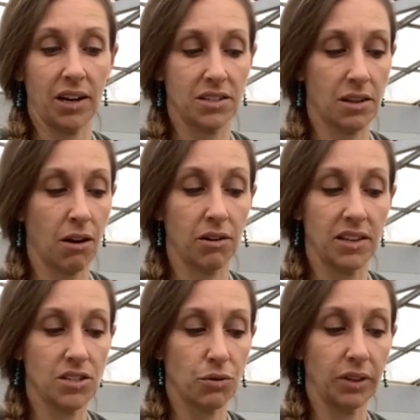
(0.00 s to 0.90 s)
it out to the garden,
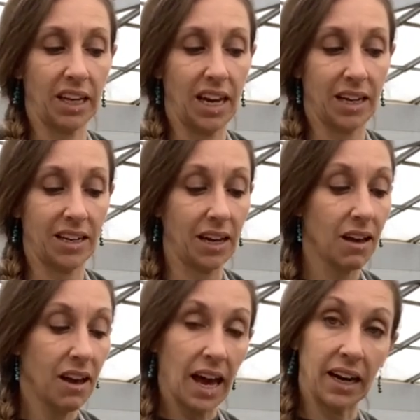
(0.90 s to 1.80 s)
these are really handy.
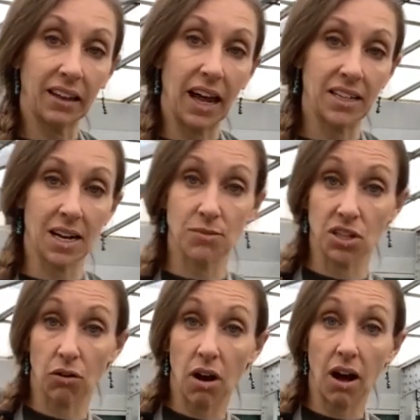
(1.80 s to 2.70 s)
And a lot of times
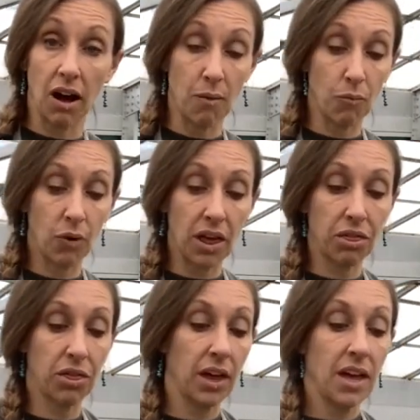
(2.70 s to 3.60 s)
they'll come with
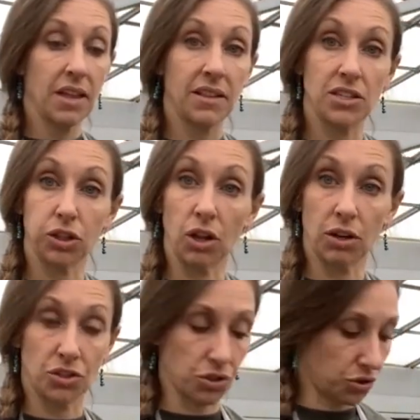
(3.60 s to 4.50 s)
these
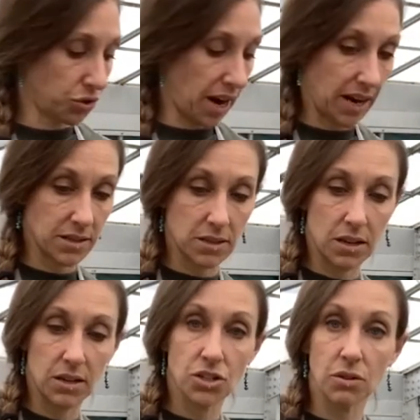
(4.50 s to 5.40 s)
larger trays.
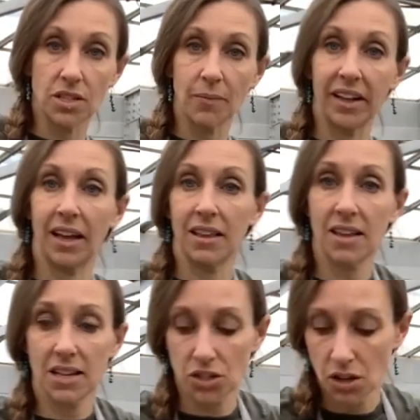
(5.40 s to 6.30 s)
So something like
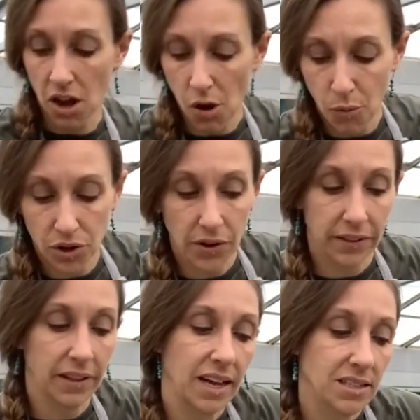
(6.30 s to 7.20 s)
this, where you
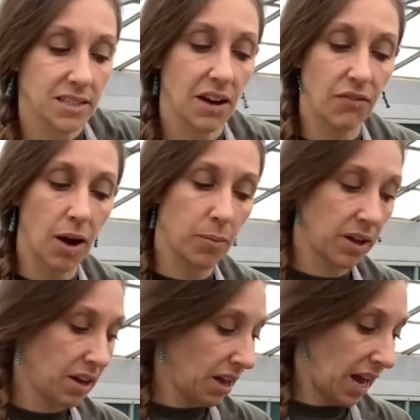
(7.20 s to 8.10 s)
can line stuff
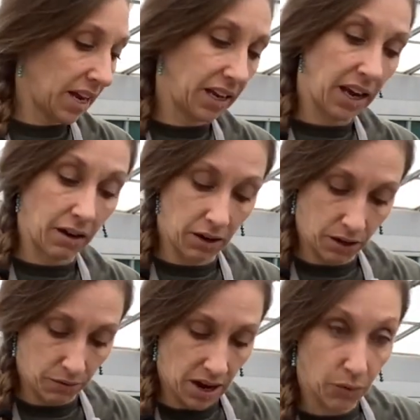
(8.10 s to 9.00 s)
up and carry it
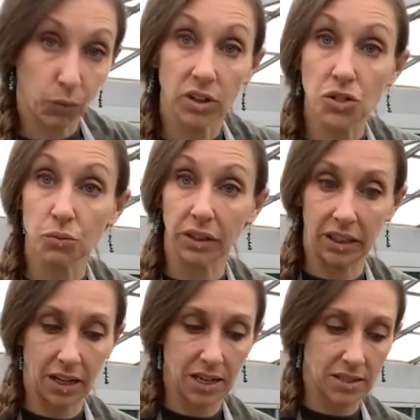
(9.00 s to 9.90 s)
around, works
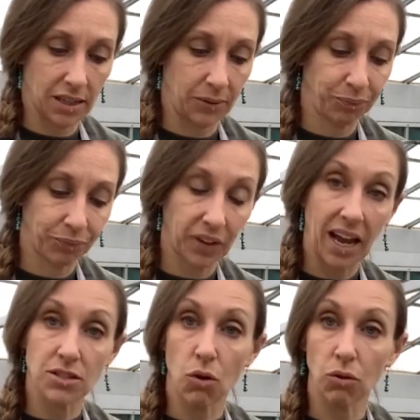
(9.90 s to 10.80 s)
really nicely.
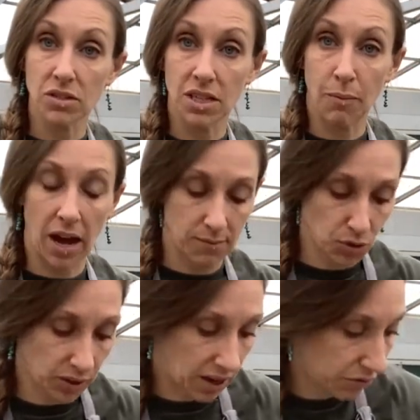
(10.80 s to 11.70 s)
Has holes in the bottom
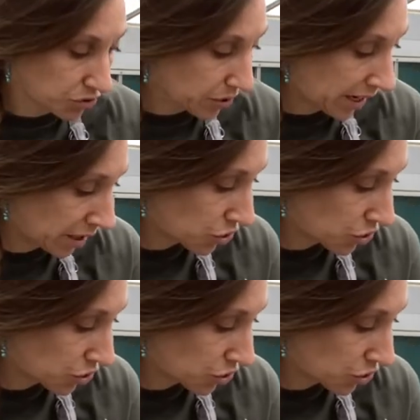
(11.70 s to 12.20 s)
to allow for drainage.